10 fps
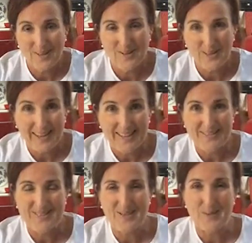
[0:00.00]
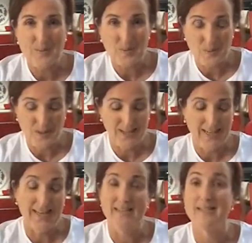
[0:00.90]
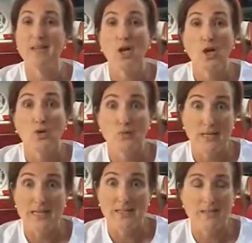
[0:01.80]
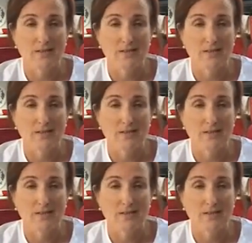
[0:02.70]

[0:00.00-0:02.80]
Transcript: Okay, so number one is read.